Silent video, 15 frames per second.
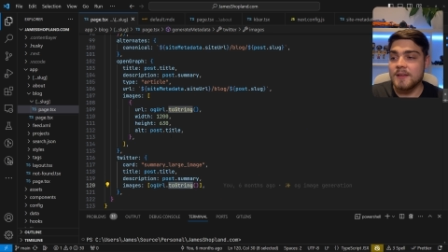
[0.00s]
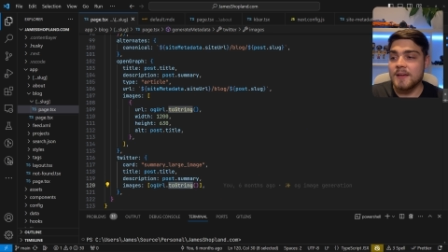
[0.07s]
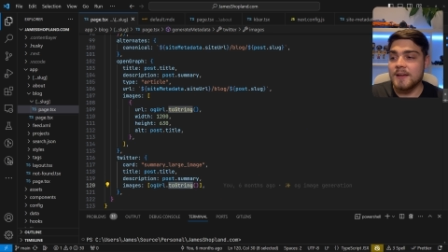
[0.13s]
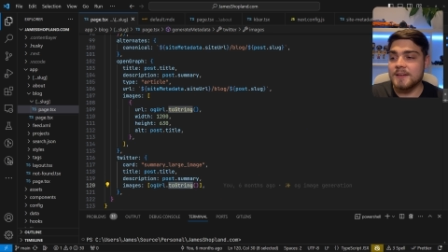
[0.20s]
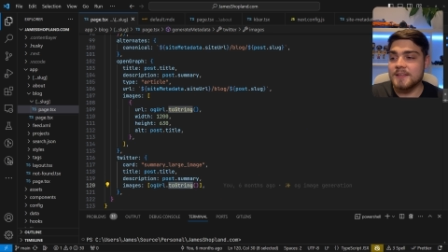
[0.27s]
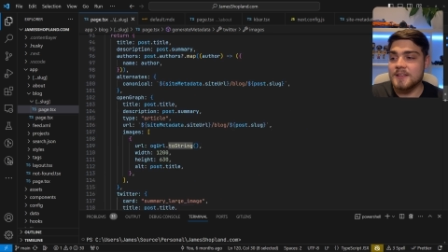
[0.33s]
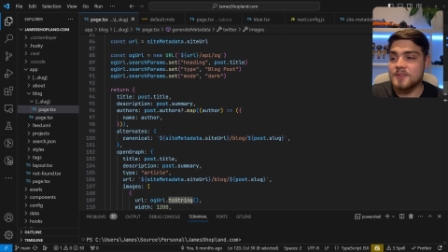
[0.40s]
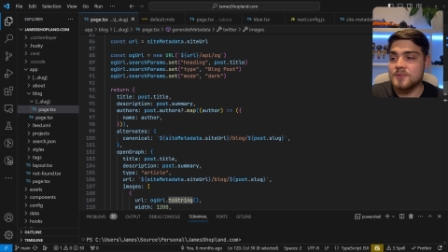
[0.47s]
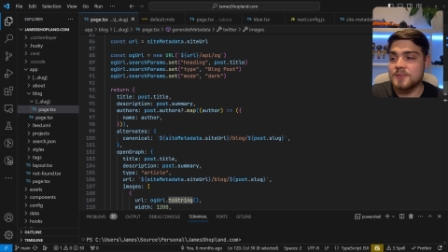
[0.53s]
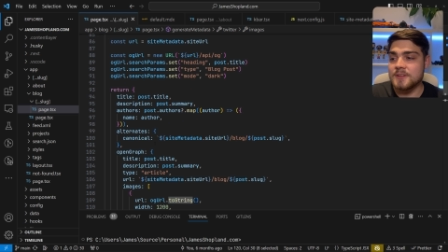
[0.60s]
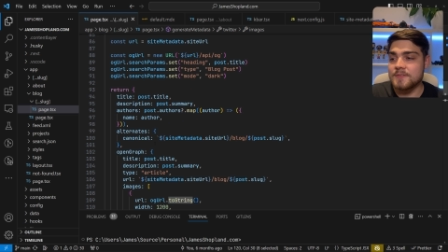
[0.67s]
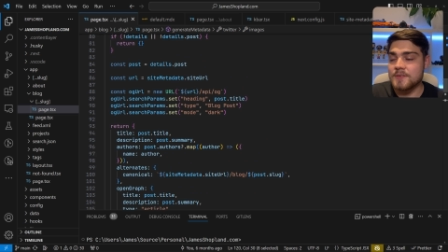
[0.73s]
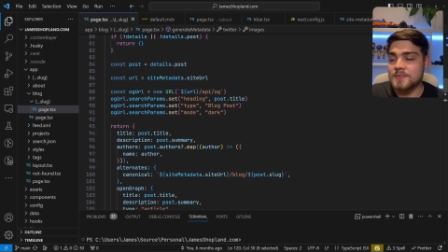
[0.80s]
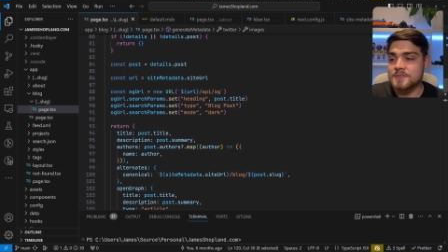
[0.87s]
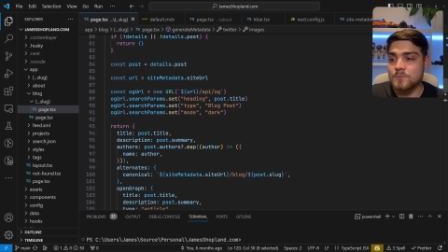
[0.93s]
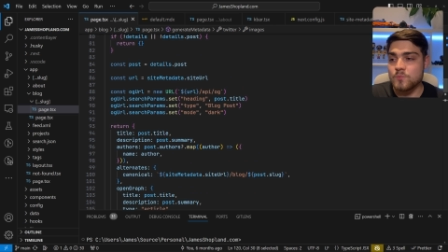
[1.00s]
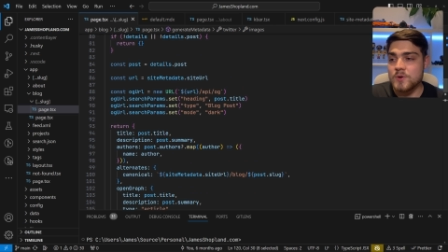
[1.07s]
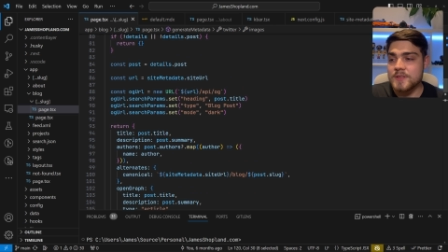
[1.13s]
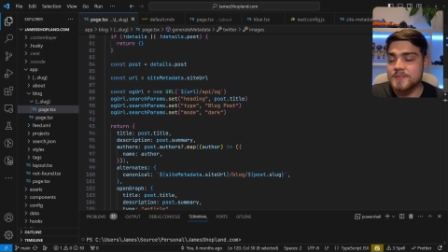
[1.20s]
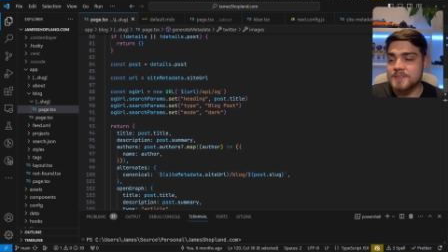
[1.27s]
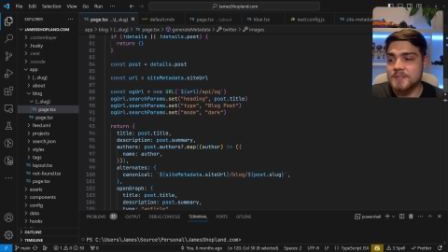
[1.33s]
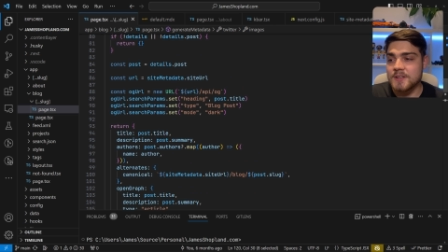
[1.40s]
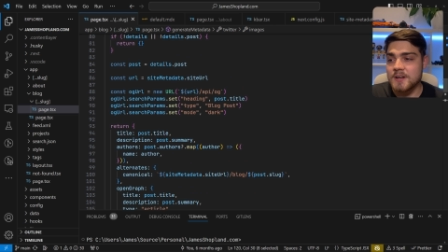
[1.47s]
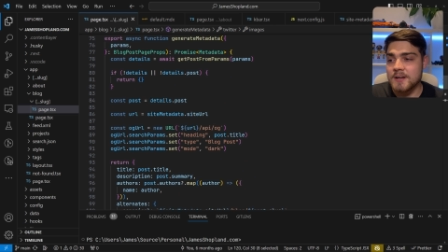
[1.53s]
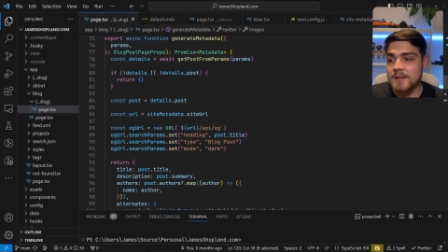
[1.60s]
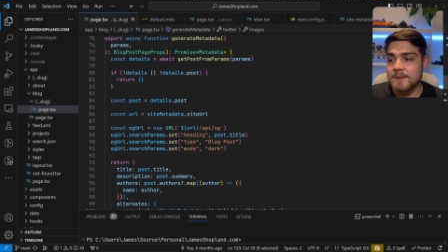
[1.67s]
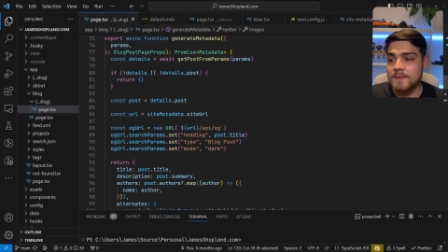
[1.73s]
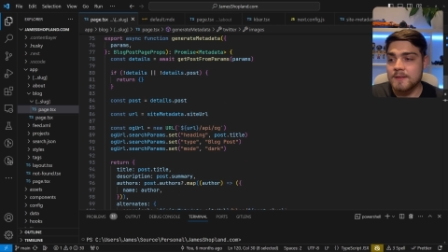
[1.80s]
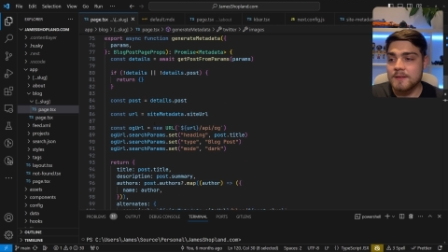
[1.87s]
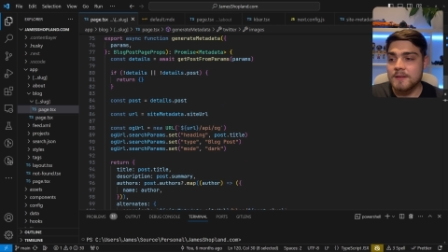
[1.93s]
And again, you can give it some width and
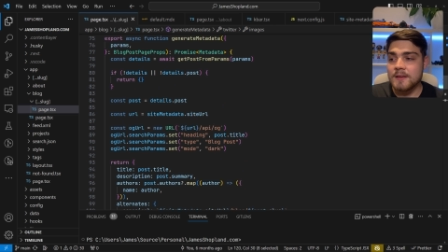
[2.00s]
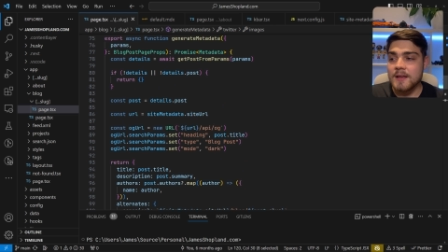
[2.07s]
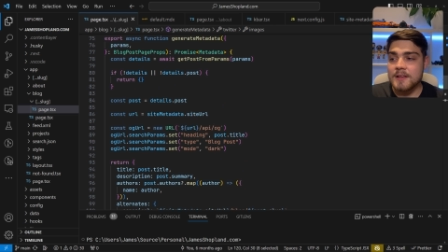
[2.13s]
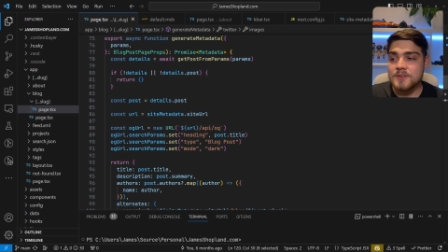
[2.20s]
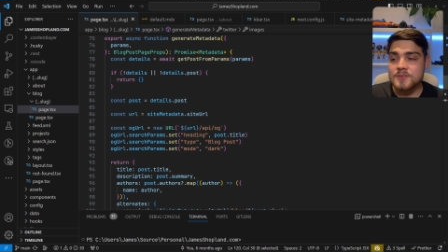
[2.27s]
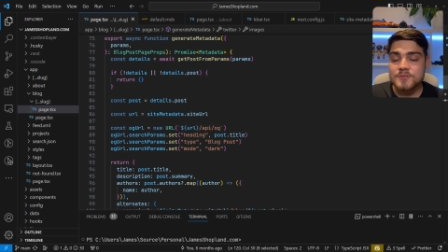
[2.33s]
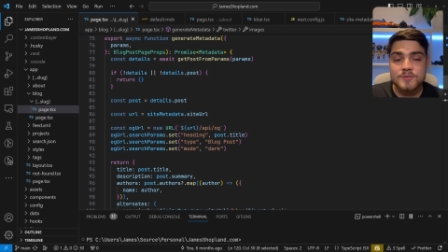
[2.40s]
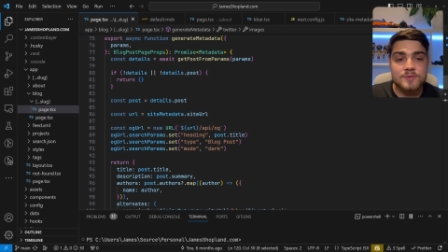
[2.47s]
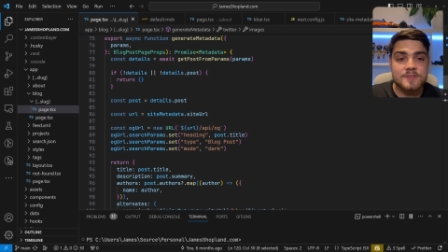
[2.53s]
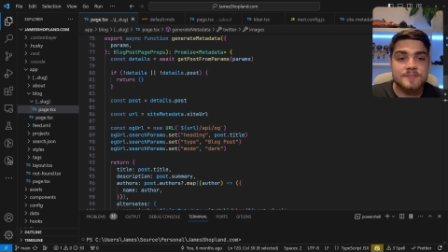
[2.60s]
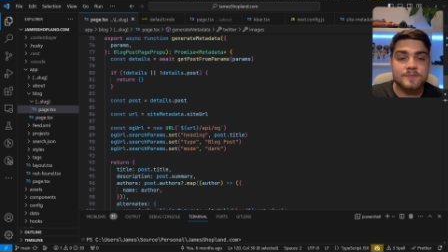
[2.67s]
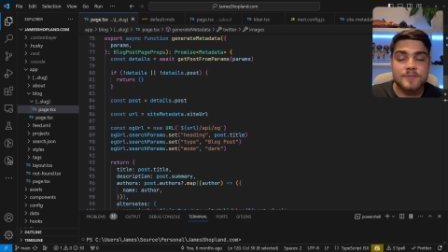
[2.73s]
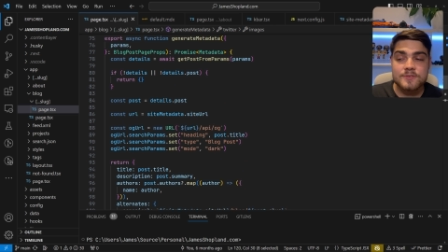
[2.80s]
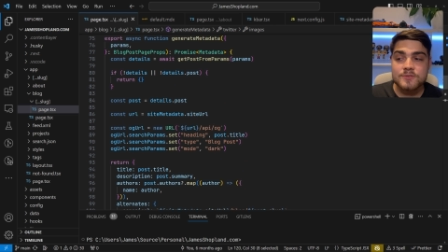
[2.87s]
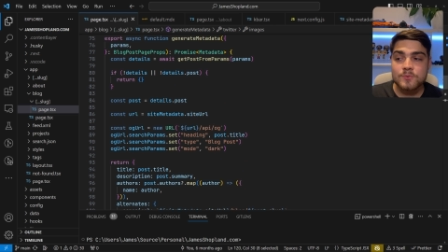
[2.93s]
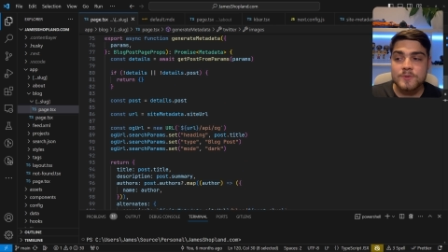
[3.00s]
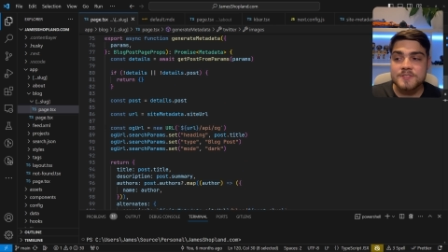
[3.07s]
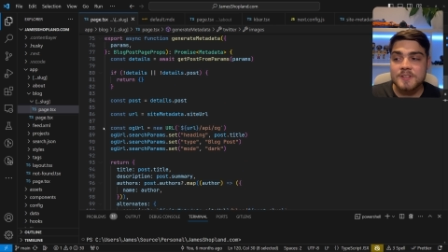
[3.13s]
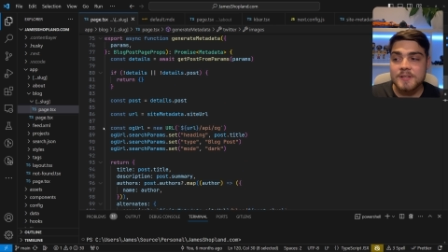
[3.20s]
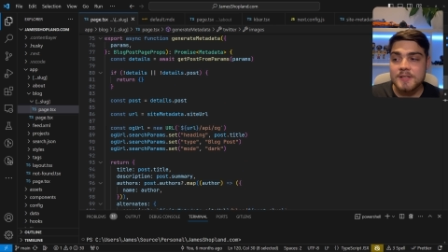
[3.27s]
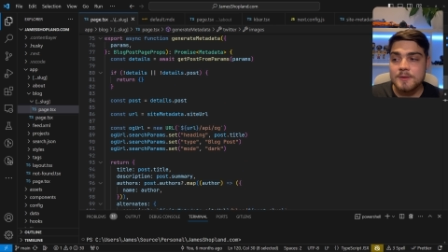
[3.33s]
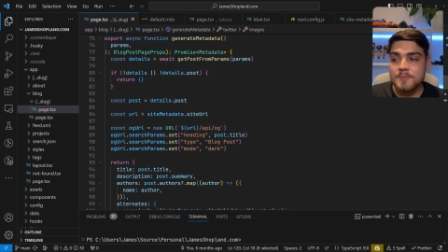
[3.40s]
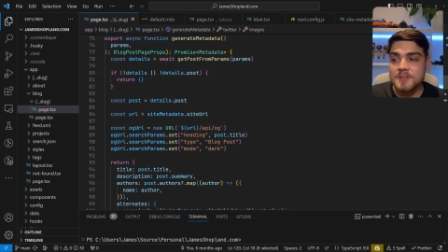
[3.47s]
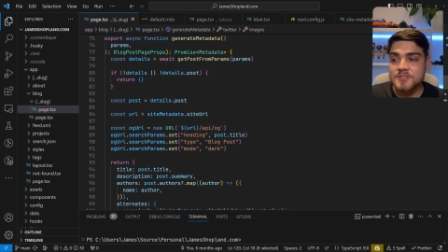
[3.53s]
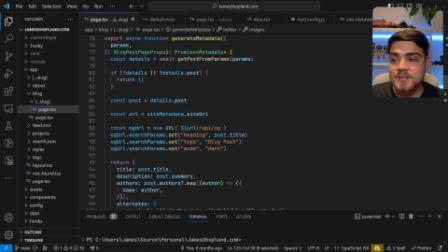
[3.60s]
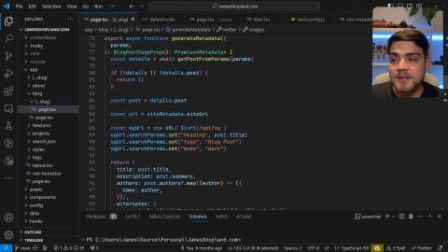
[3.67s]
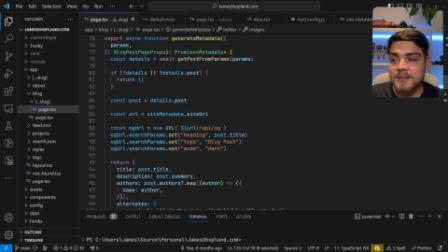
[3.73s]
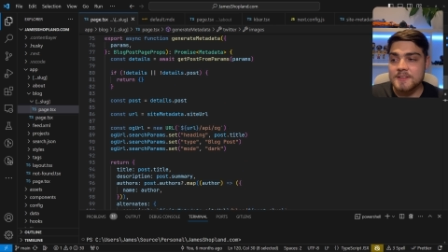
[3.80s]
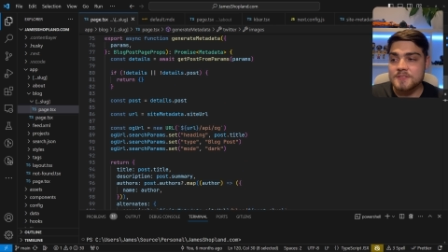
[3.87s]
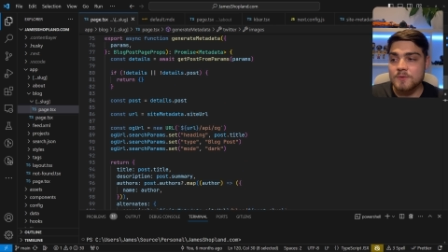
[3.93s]
height and you can do this for the Twitter image
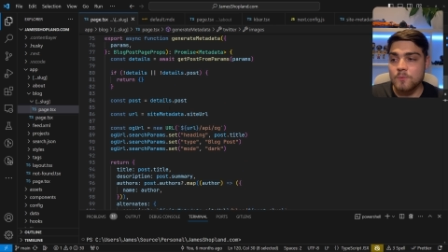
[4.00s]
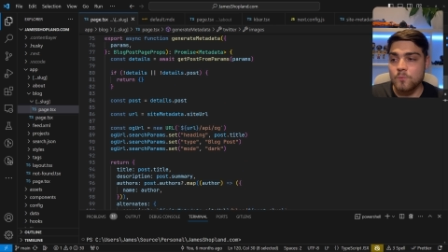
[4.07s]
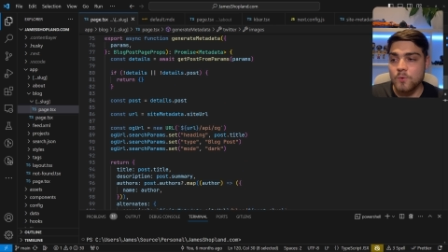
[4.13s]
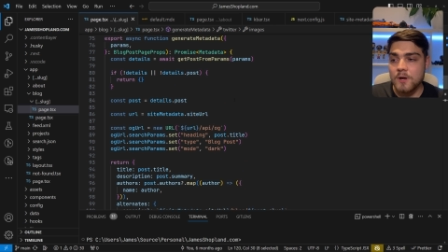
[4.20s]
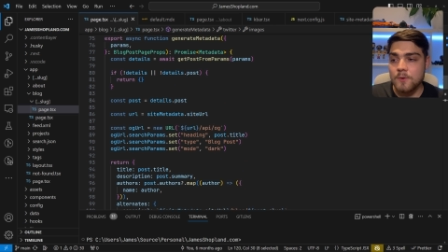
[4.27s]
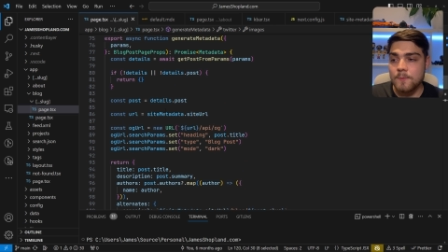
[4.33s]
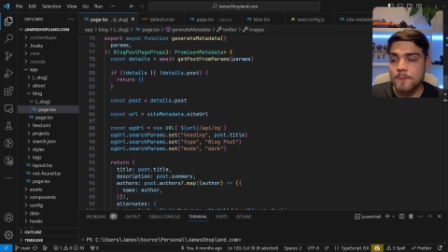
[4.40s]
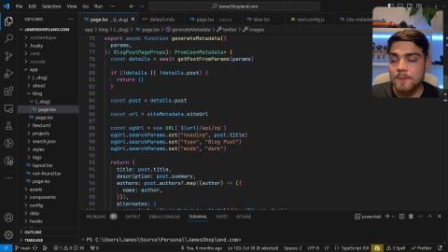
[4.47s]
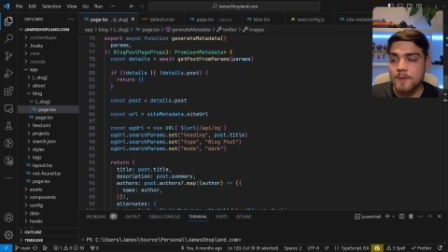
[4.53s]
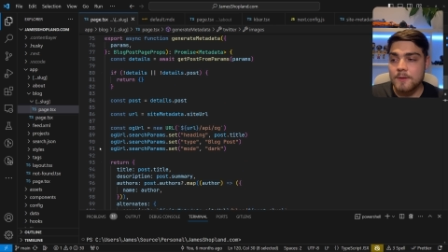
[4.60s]
as well.